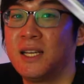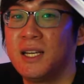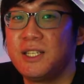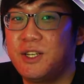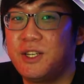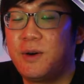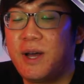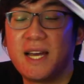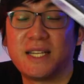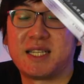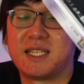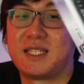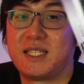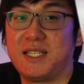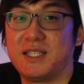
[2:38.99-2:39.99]
You know,
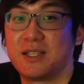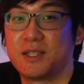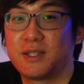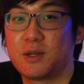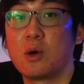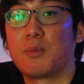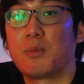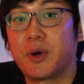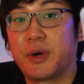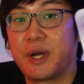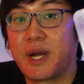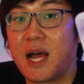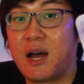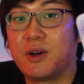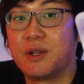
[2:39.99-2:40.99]
SSDs are so important
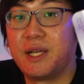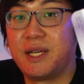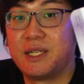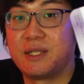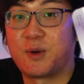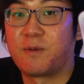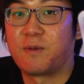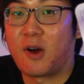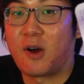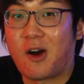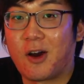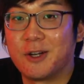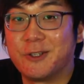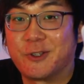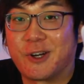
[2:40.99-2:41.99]
nowadays over
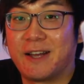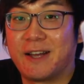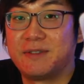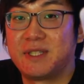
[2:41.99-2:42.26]
hard drives.